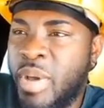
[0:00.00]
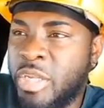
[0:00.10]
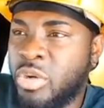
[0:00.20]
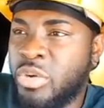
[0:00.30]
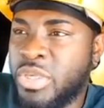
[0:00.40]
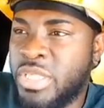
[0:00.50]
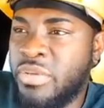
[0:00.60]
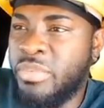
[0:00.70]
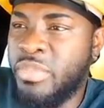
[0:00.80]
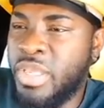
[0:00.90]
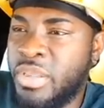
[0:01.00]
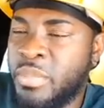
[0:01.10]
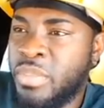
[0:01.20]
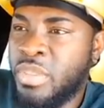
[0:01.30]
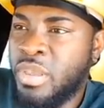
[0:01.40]
my truck was giving
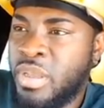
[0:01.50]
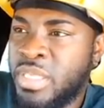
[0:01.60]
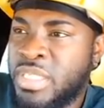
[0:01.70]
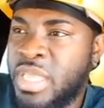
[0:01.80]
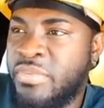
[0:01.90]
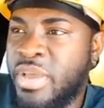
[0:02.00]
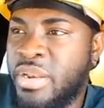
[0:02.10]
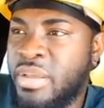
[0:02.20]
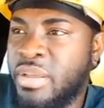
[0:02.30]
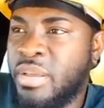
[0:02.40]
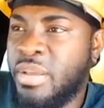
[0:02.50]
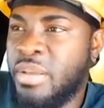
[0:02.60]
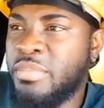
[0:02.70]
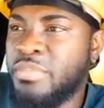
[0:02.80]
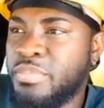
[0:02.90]
me seven
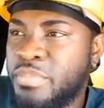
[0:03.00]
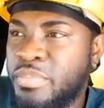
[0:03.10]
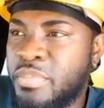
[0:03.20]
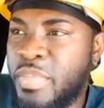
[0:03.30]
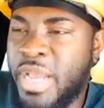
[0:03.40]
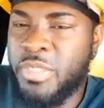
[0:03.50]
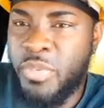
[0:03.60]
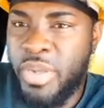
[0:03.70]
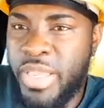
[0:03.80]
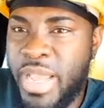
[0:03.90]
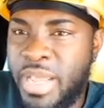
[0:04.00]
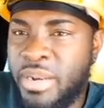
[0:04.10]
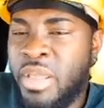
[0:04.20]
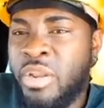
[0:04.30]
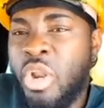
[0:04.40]
miles per gallon.
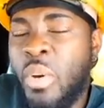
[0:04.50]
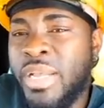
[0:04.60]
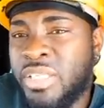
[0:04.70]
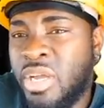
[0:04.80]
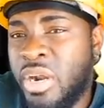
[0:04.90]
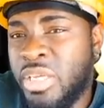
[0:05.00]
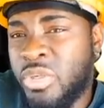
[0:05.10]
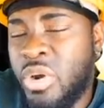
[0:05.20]
Now I start this